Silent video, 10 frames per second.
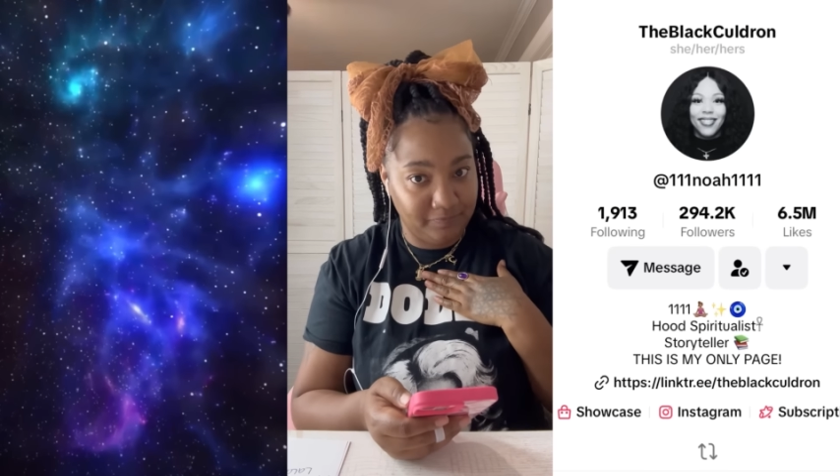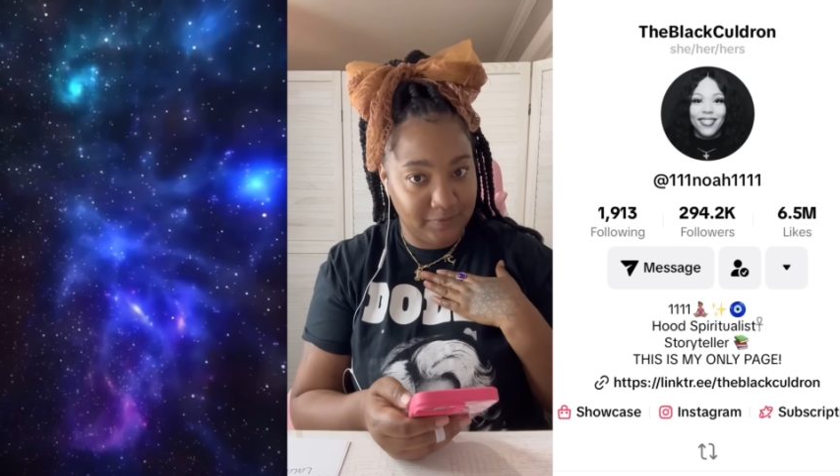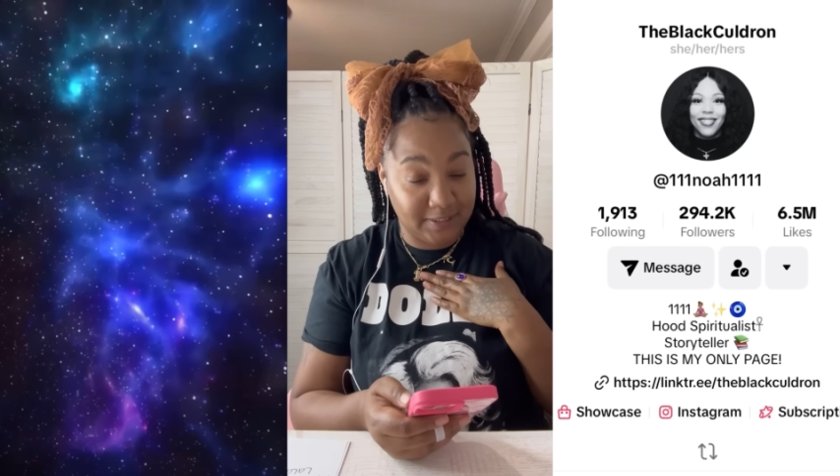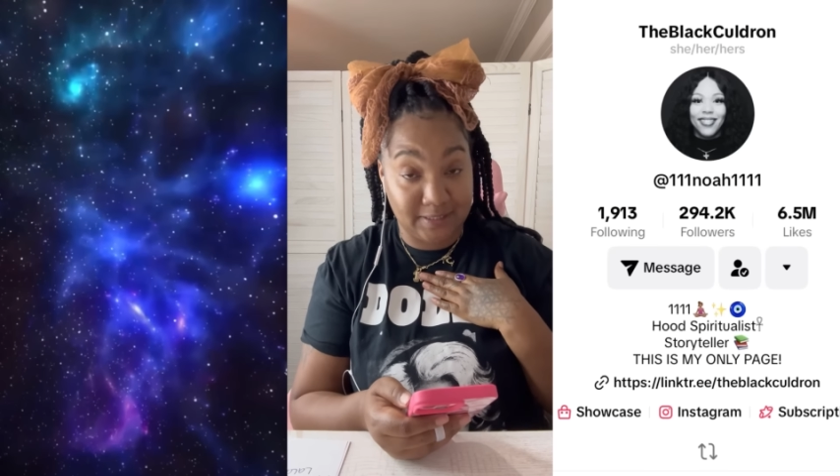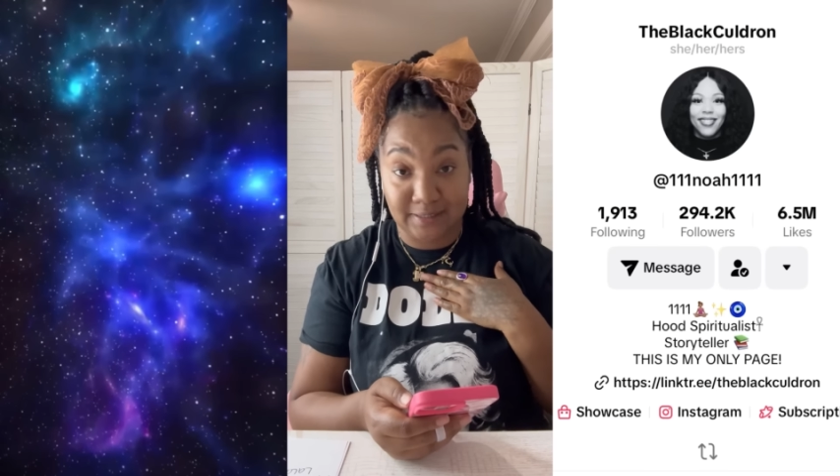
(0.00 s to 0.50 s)

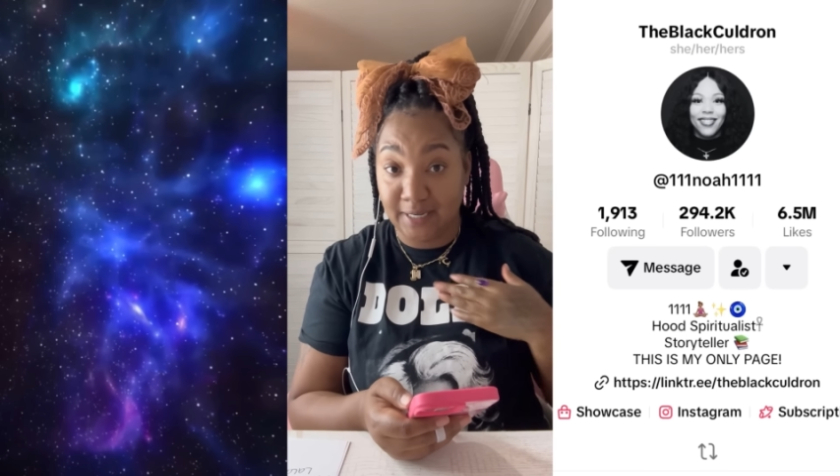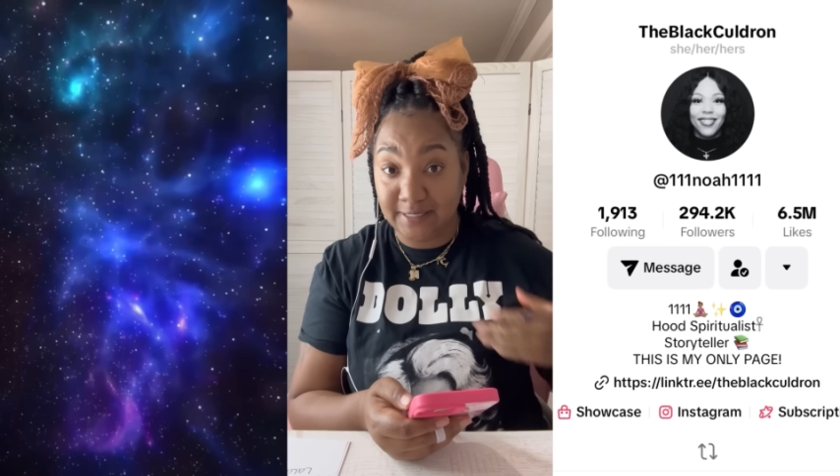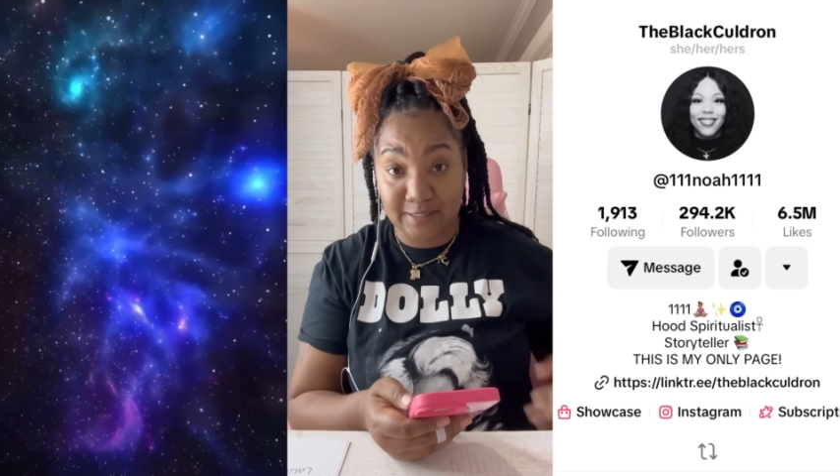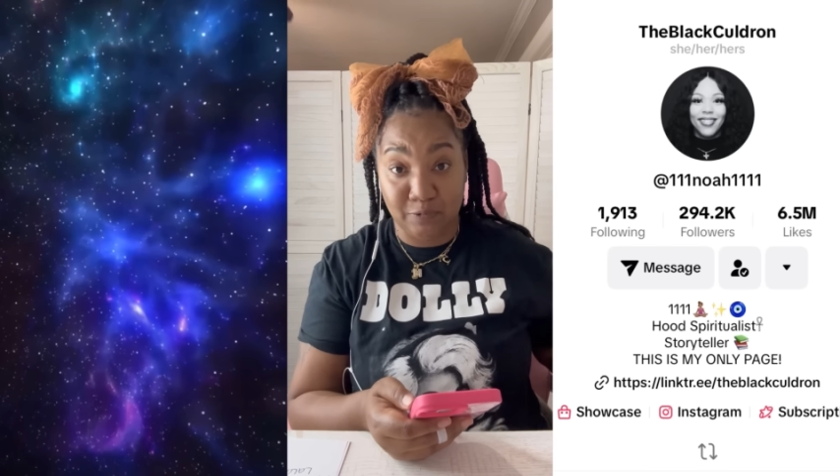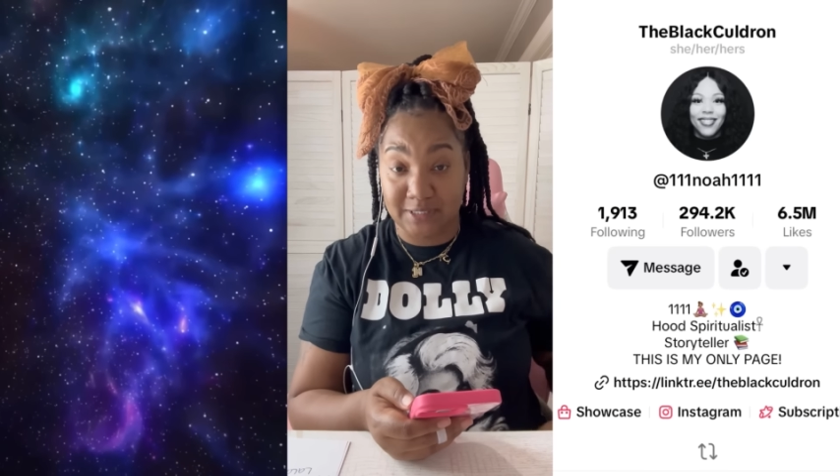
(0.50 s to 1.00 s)

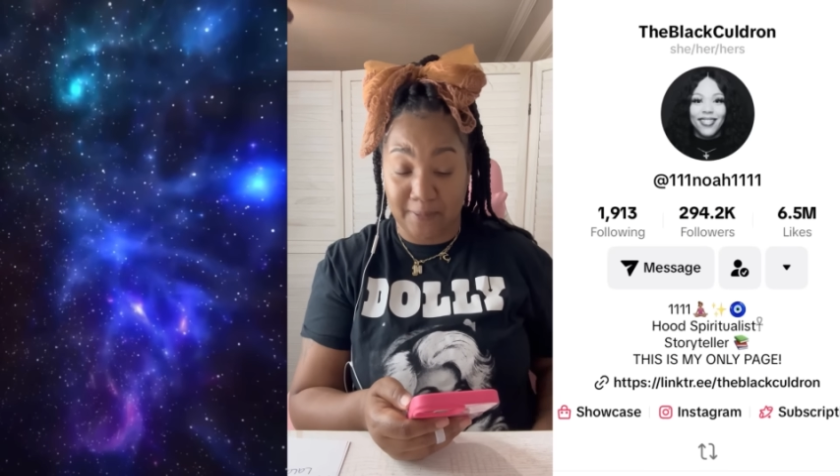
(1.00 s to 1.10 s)
sis was